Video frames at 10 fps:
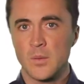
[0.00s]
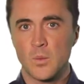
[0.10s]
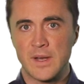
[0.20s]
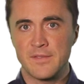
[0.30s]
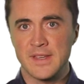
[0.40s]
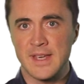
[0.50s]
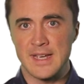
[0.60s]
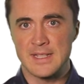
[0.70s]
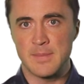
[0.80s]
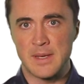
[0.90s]
Whatever the
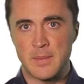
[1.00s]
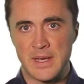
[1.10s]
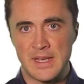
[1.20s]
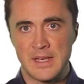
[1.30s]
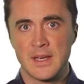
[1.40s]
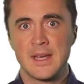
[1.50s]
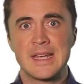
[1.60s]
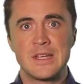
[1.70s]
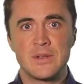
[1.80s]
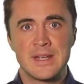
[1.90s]
case may be,
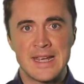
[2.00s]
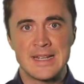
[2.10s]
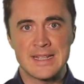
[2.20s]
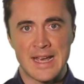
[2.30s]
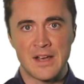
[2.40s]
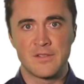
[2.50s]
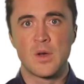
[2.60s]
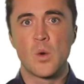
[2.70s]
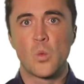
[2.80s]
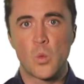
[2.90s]
you need to have
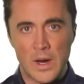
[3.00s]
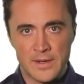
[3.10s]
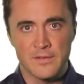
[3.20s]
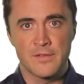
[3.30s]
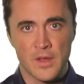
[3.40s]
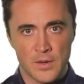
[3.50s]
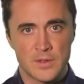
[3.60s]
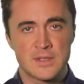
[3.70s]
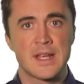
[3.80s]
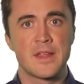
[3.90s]
one of
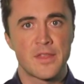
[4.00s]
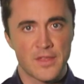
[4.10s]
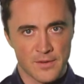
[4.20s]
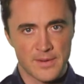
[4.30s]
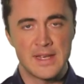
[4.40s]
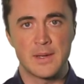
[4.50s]
those 3